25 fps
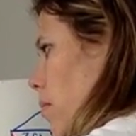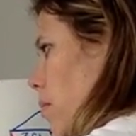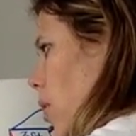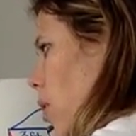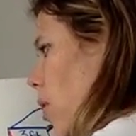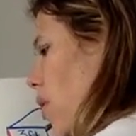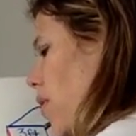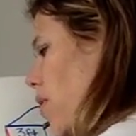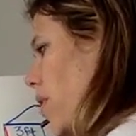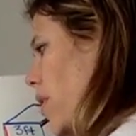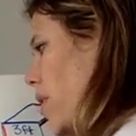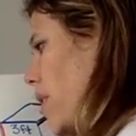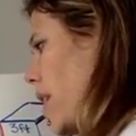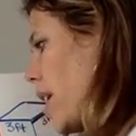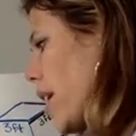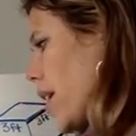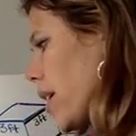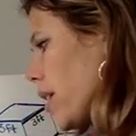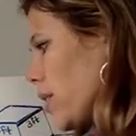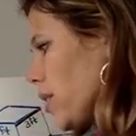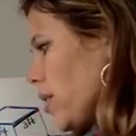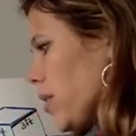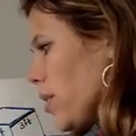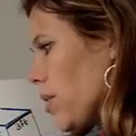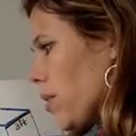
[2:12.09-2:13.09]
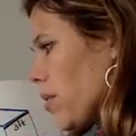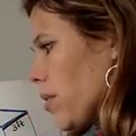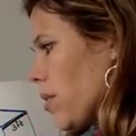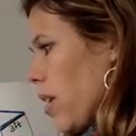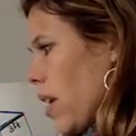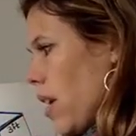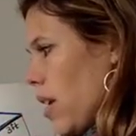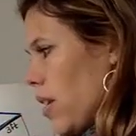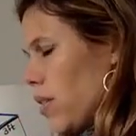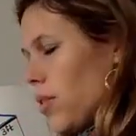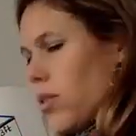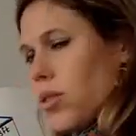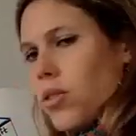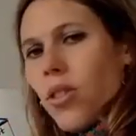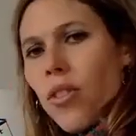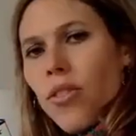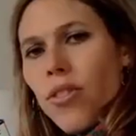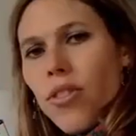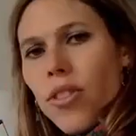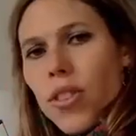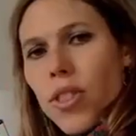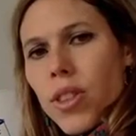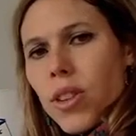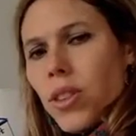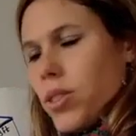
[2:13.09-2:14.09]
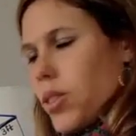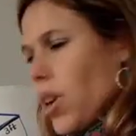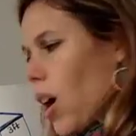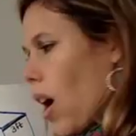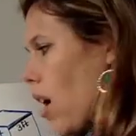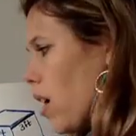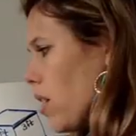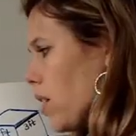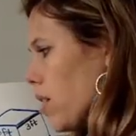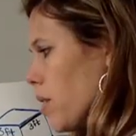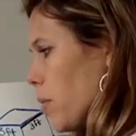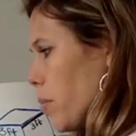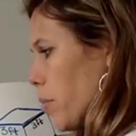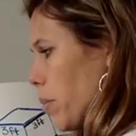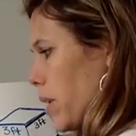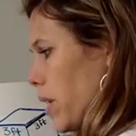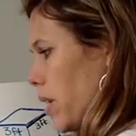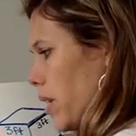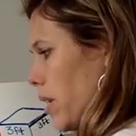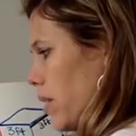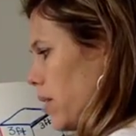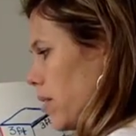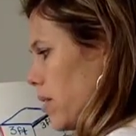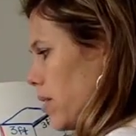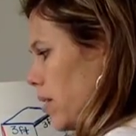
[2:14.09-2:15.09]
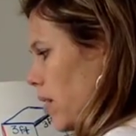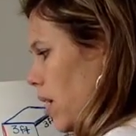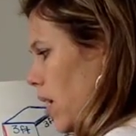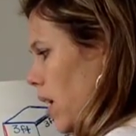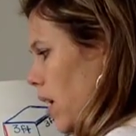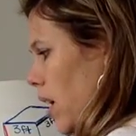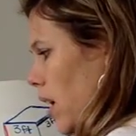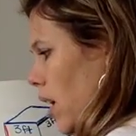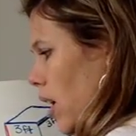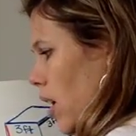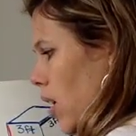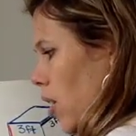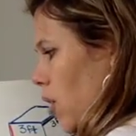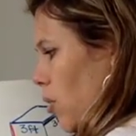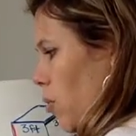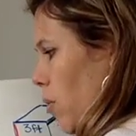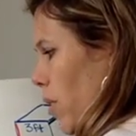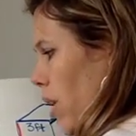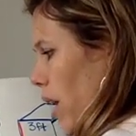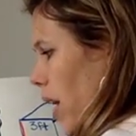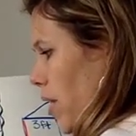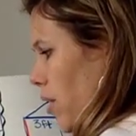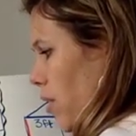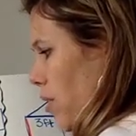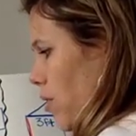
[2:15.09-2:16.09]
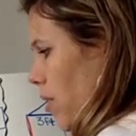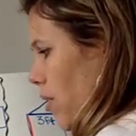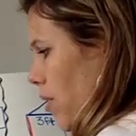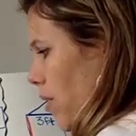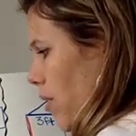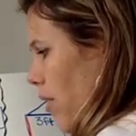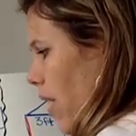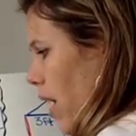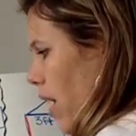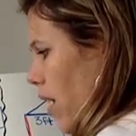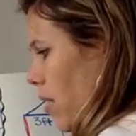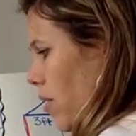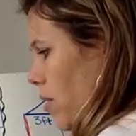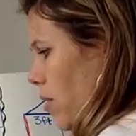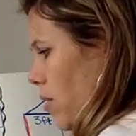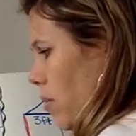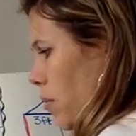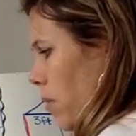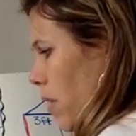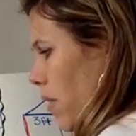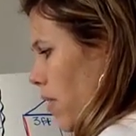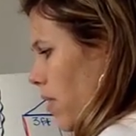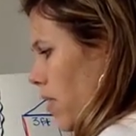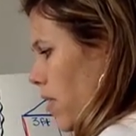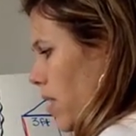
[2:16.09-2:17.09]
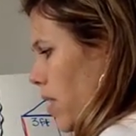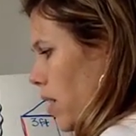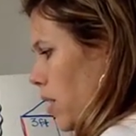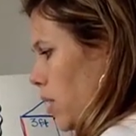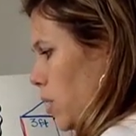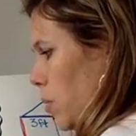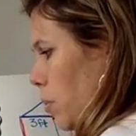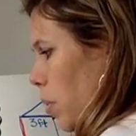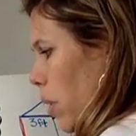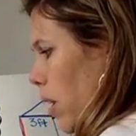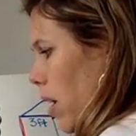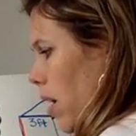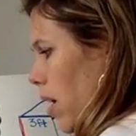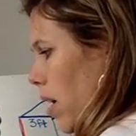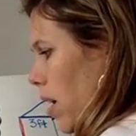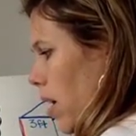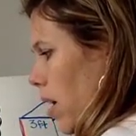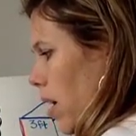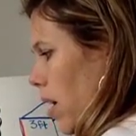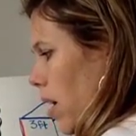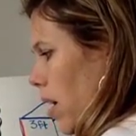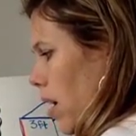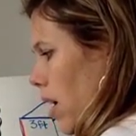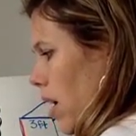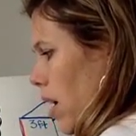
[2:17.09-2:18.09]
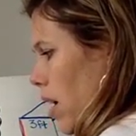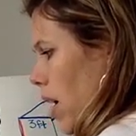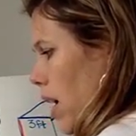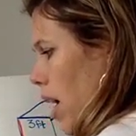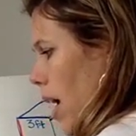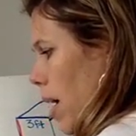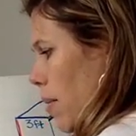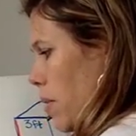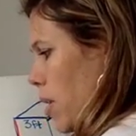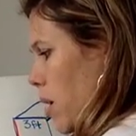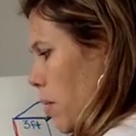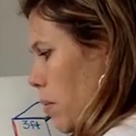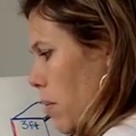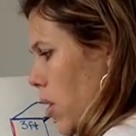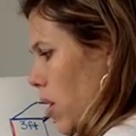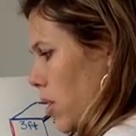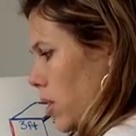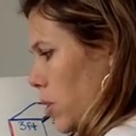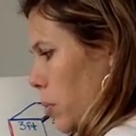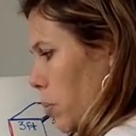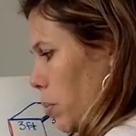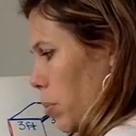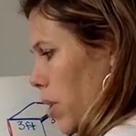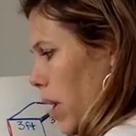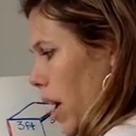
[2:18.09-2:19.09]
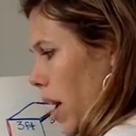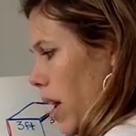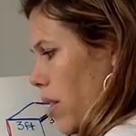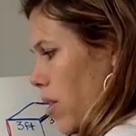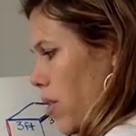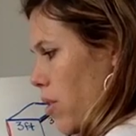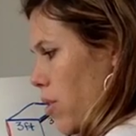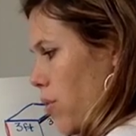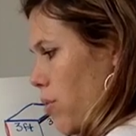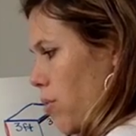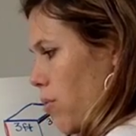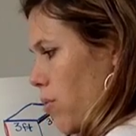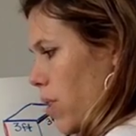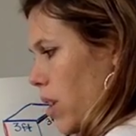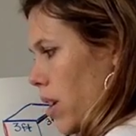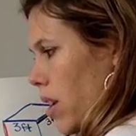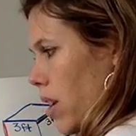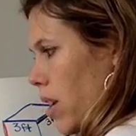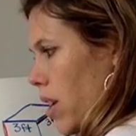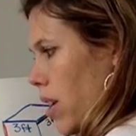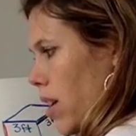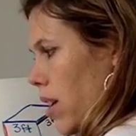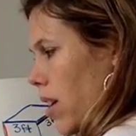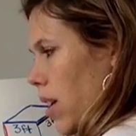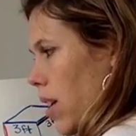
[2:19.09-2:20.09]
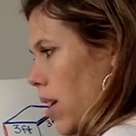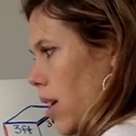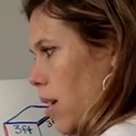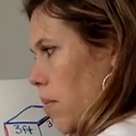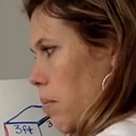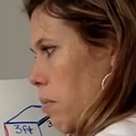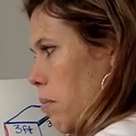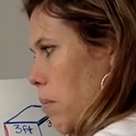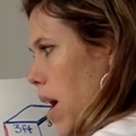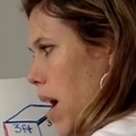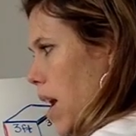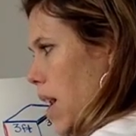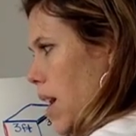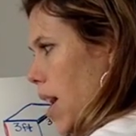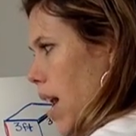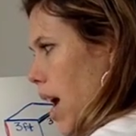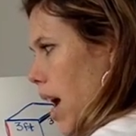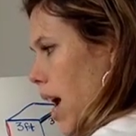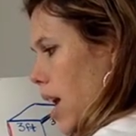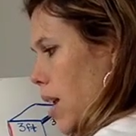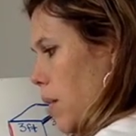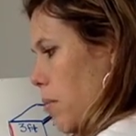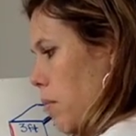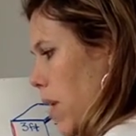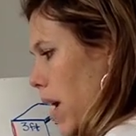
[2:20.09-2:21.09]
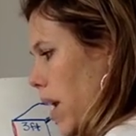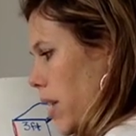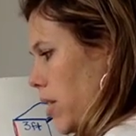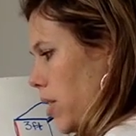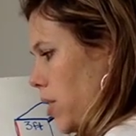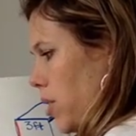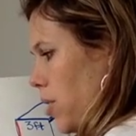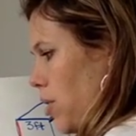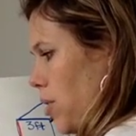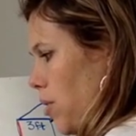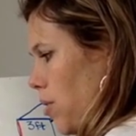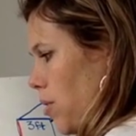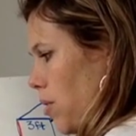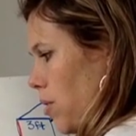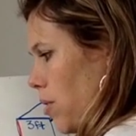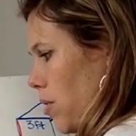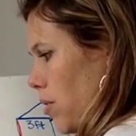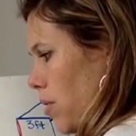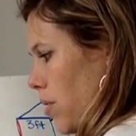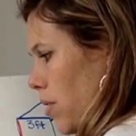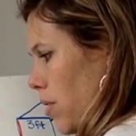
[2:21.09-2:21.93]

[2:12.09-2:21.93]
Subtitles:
over there too. So for the taller piece, when I do the volume of this part, I'm going to multiply 3 by 9 by 2.